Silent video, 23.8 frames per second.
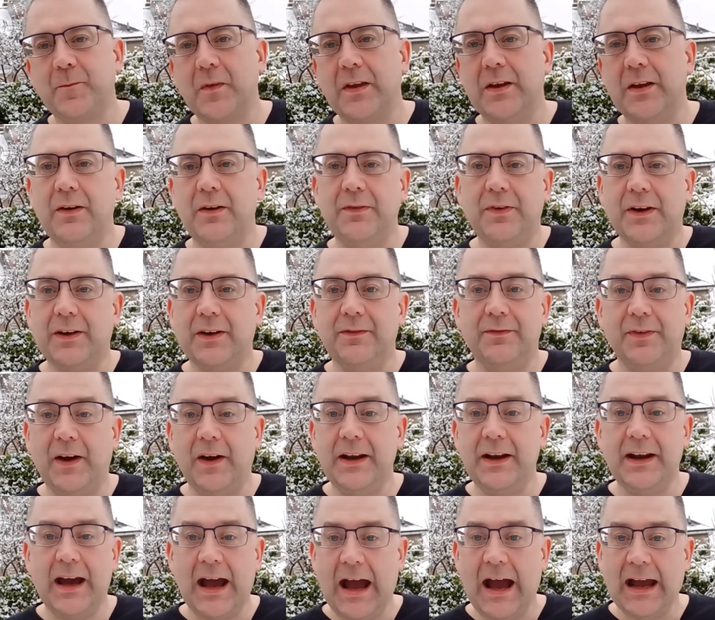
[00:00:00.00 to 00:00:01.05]
you know if I can
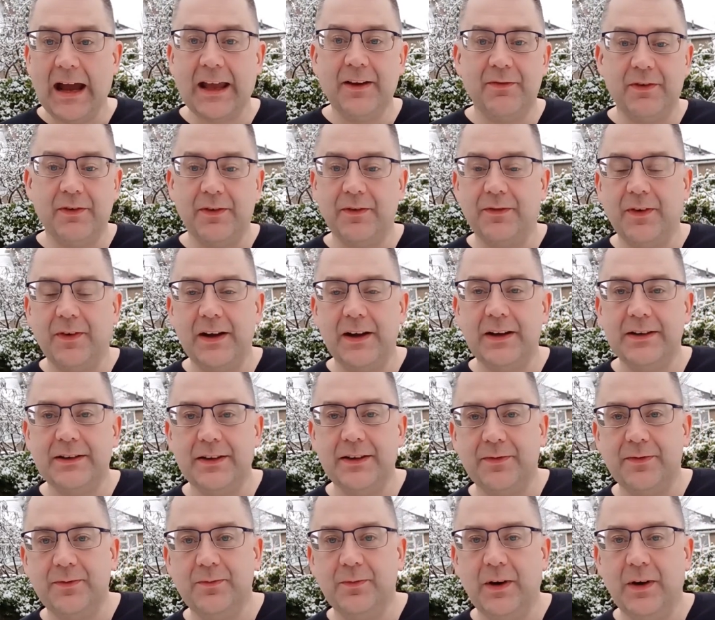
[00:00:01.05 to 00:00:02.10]
find a hack, if I can find a
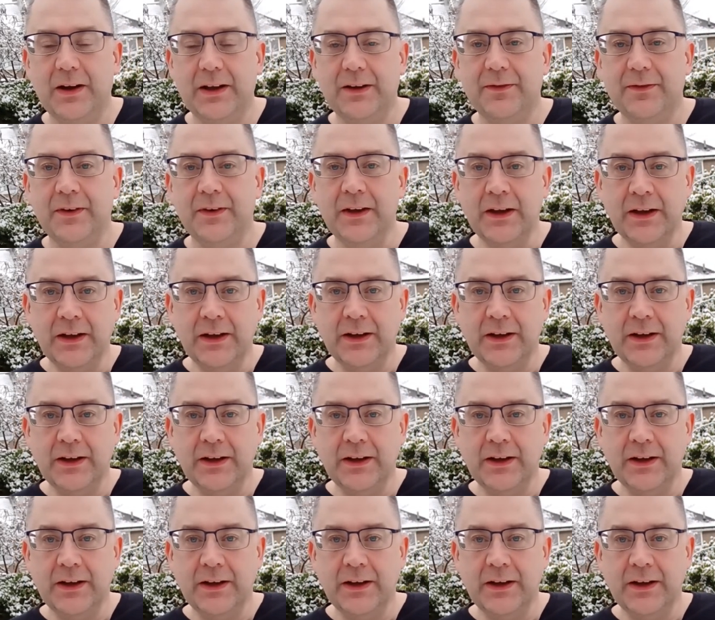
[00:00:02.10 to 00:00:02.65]
different way of